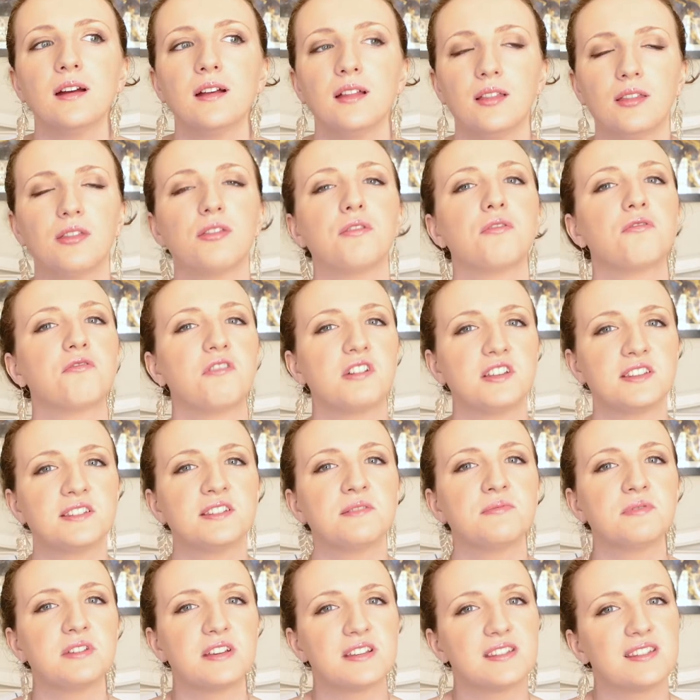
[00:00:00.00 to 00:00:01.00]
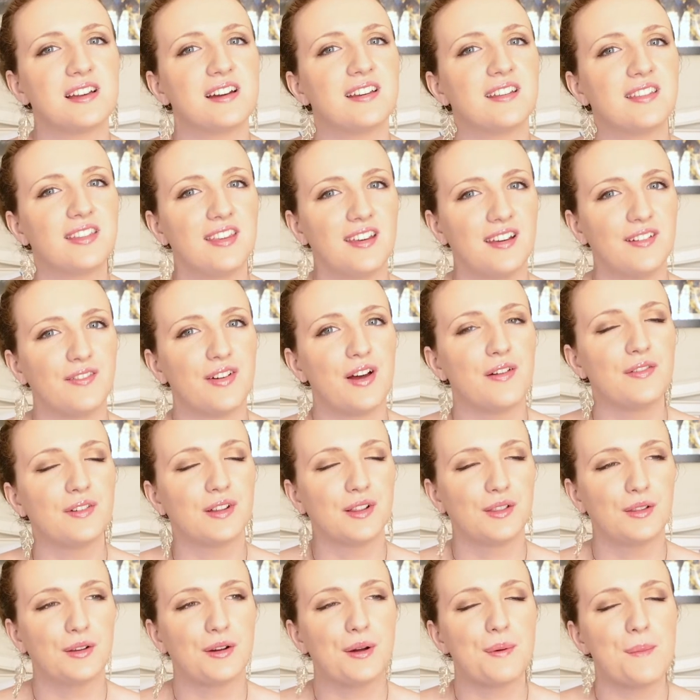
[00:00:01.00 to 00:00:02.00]
the reasonably exciting thing of having
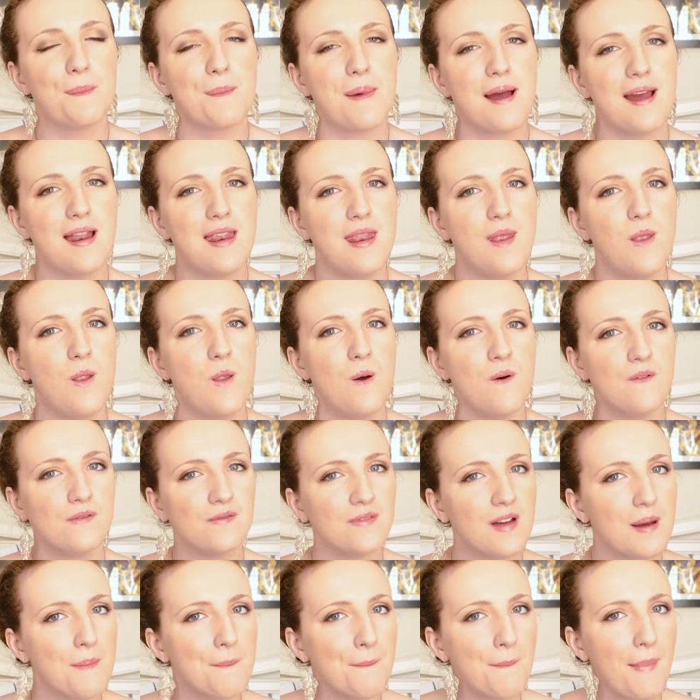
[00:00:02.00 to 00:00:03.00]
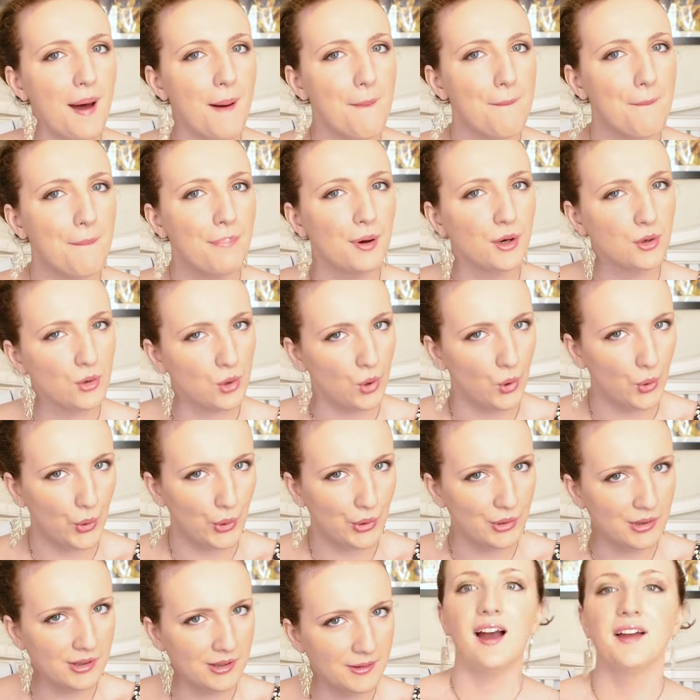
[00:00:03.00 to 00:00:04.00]
a look at my November book haul.